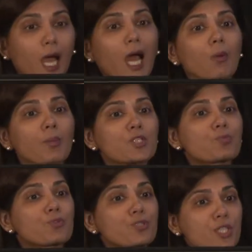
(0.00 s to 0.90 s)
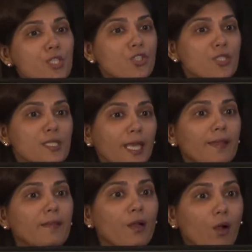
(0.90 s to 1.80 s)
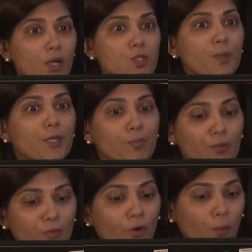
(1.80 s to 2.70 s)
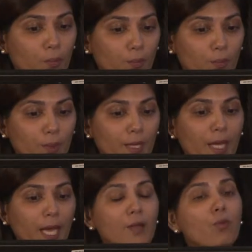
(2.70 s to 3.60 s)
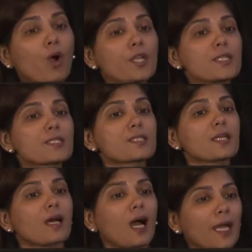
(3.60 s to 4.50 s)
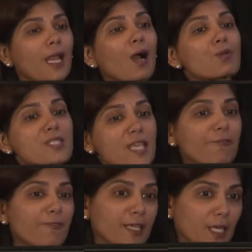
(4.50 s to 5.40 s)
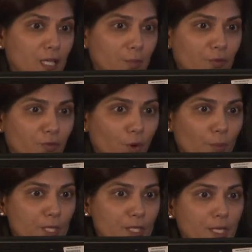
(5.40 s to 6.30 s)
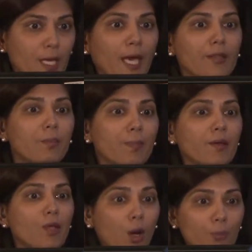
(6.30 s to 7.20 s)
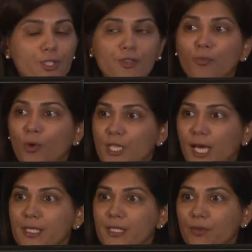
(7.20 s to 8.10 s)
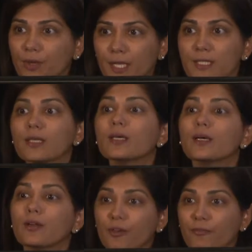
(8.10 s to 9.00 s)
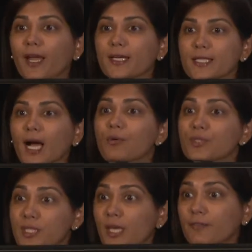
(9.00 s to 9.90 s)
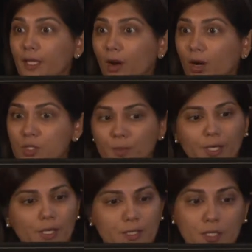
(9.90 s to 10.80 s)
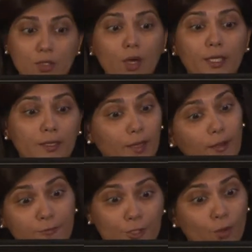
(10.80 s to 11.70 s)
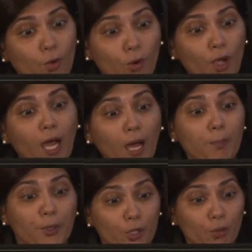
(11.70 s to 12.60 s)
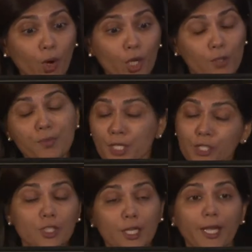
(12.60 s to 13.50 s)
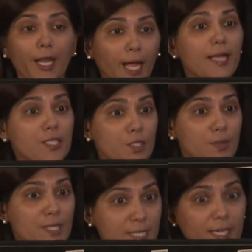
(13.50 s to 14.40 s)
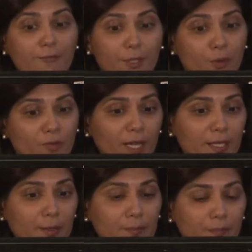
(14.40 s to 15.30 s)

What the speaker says: How much procedures can that hospital perform? And how safely can they perform it? And the perioperative mortality rate reflects how safe that hospital is. It's not enough to go up in your volume. Surgical care has to be safely provided.